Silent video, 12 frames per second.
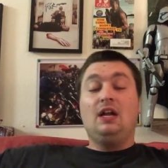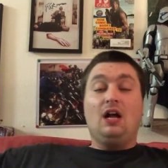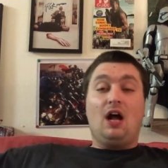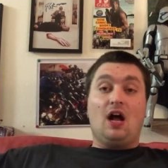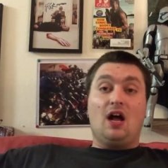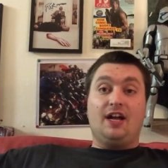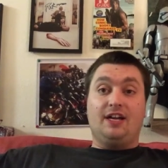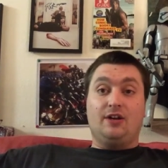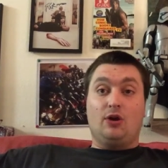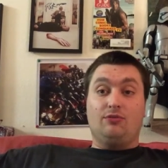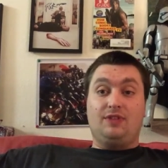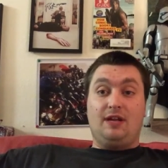Uh, you
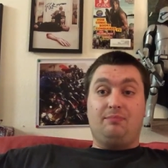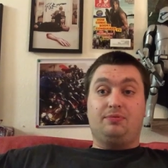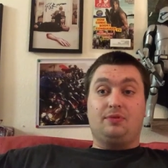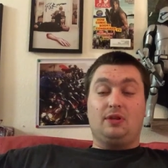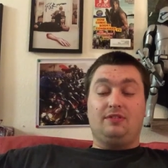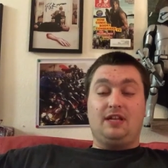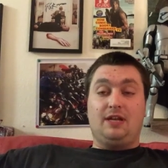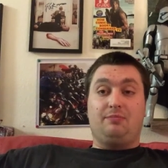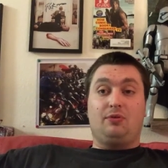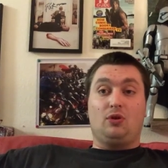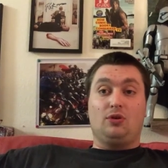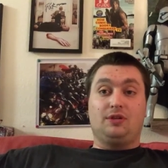know, they pu- they
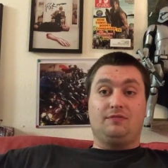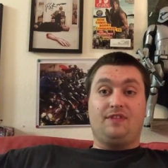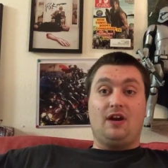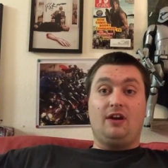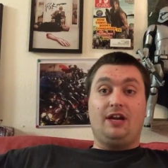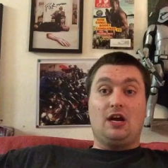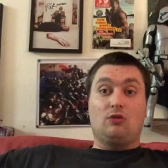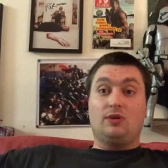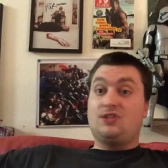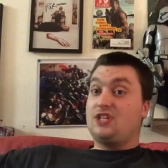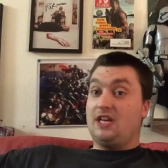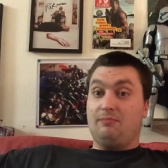pulled a very uh,
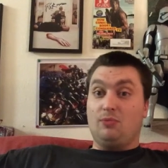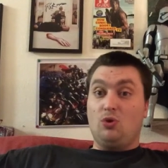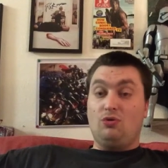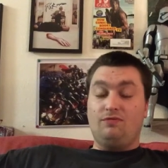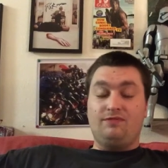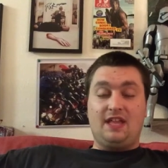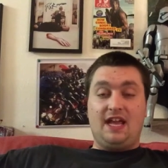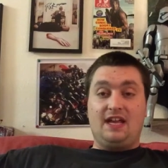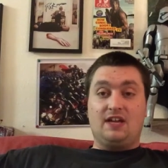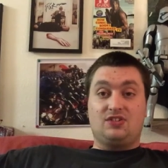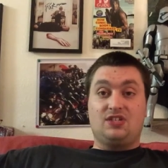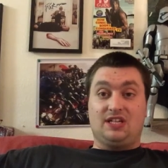risky move. They
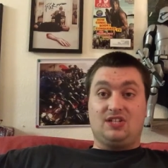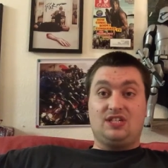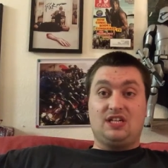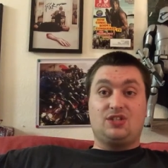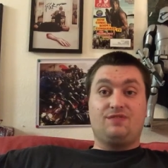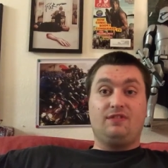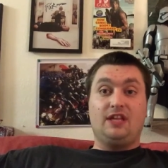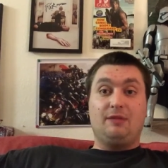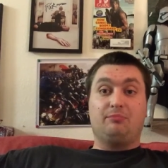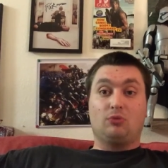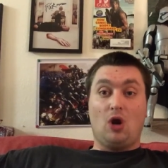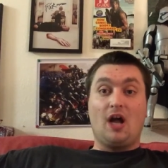uh, successfully
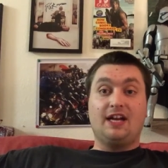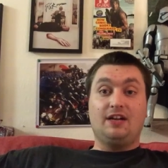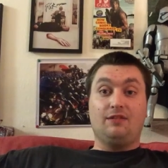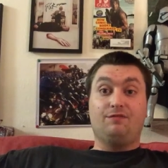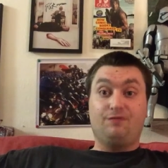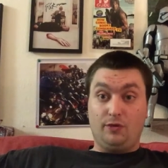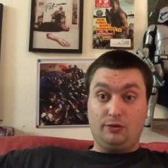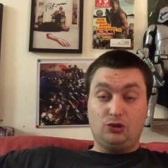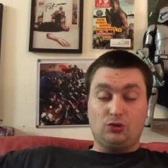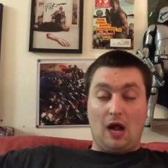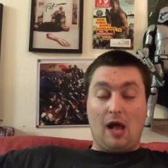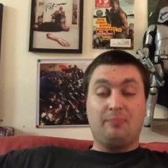brought in a food
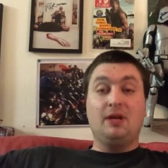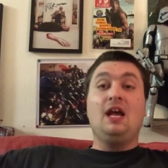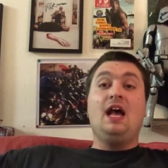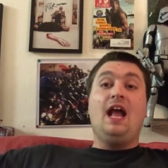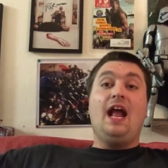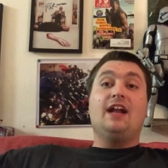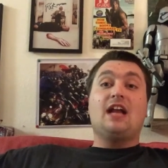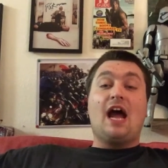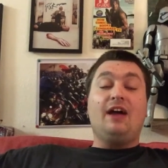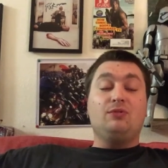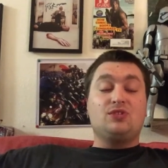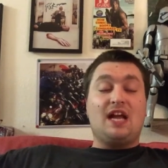drop, and
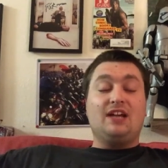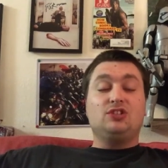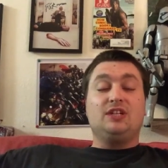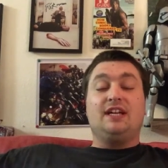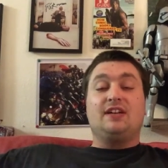I was actually